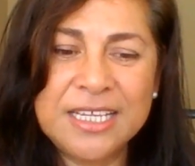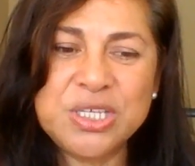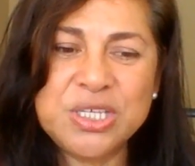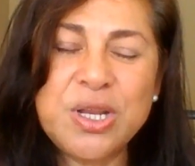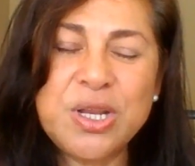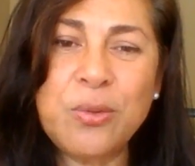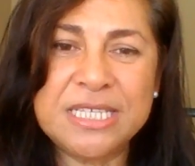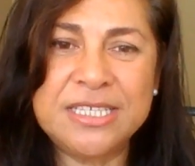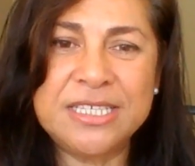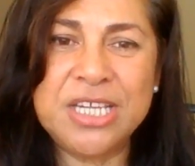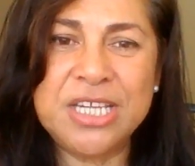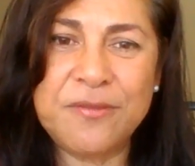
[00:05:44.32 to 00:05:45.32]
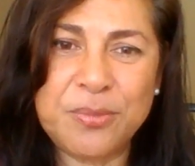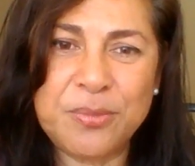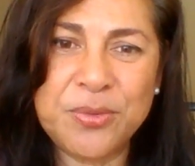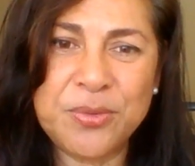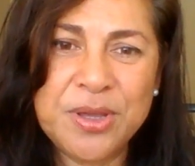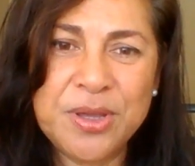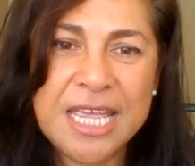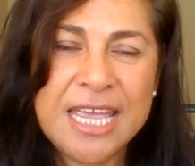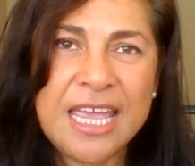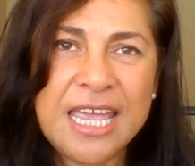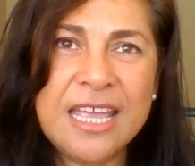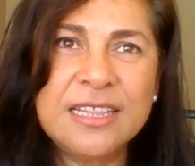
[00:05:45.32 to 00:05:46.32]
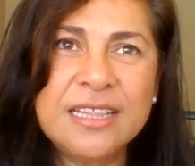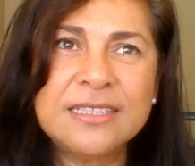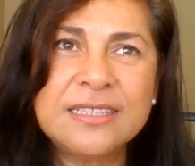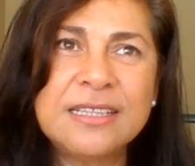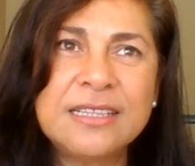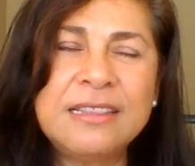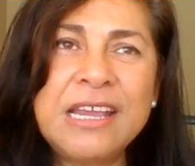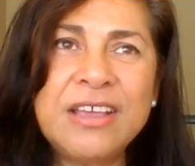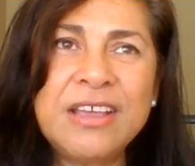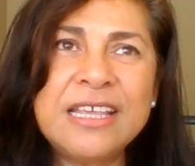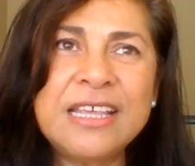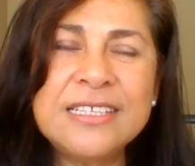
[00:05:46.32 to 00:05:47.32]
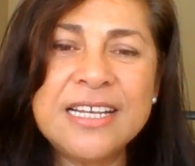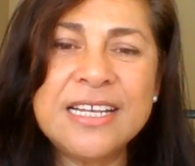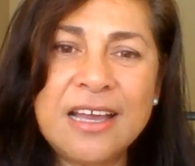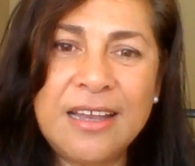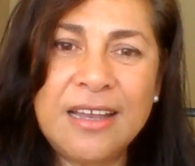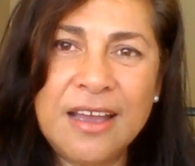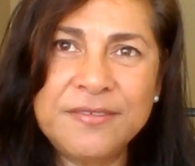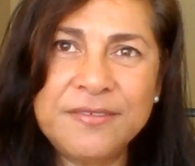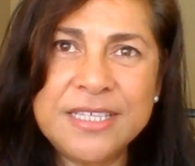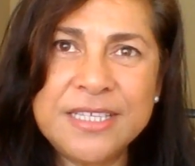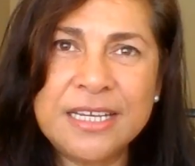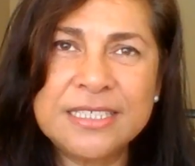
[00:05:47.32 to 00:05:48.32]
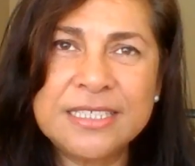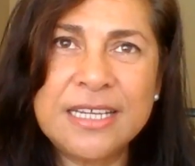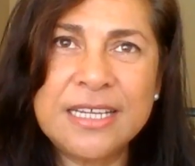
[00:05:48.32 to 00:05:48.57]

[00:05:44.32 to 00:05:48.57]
you know, it's achievable. And there are things in our lives that,